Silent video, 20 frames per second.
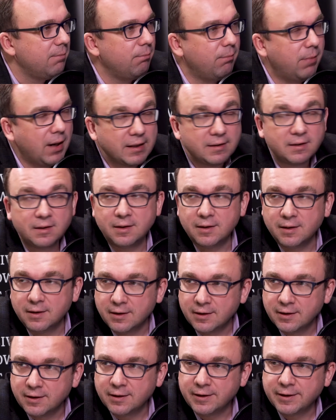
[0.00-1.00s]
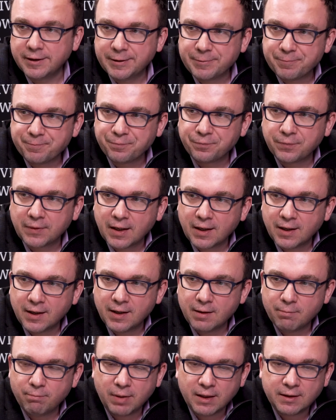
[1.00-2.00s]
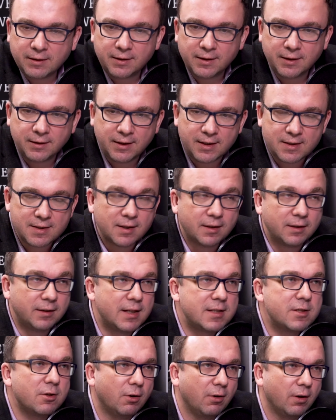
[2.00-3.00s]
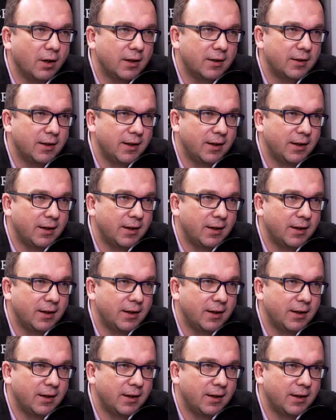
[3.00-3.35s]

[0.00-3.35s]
but that's all.